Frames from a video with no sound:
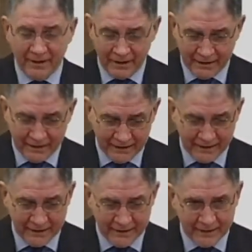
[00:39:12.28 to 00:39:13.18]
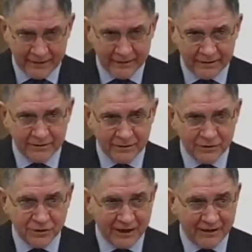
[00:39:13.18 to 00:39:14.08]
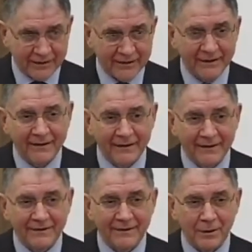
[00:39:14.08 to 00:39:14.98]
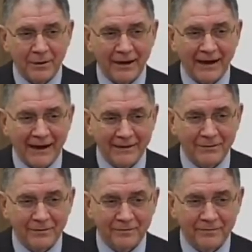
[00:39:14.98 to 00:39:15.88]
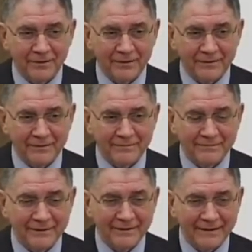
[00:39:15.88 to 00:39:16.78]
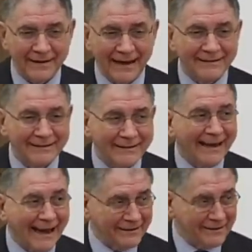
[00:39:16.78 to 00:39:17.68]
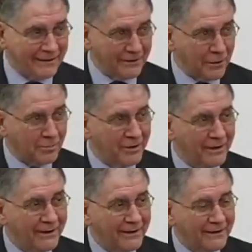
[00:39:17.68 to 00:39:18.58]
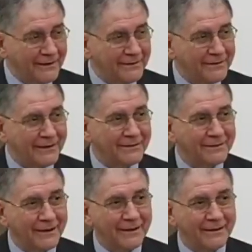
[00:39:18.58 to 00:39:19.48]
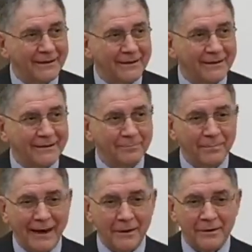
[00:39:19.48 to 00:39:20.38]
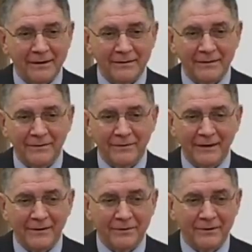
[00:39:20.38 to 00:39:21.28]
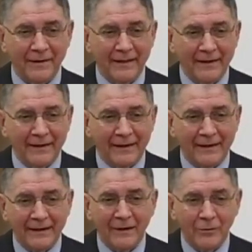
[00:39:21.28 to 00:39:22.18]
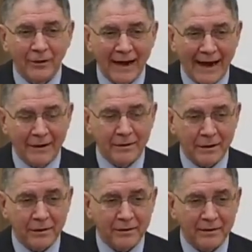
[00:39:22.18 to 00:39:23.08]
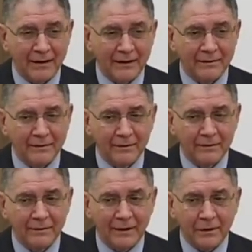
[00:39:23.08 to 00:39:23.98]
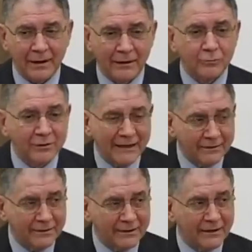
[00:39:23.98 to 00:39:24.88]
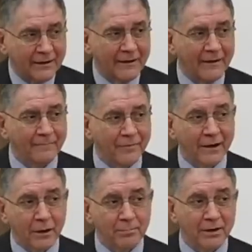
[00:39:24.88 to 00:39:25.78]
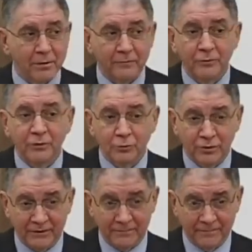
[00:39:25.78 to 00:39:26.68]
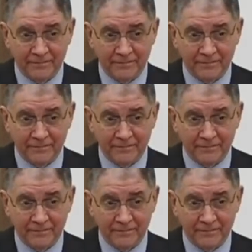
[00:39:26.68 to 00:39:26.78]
in, in, in, in Scheler, there is a kind of uh, anti-Kantianism that uh, uh implies that you cannot uh, recognize as, uh, as authentic the experience of duty.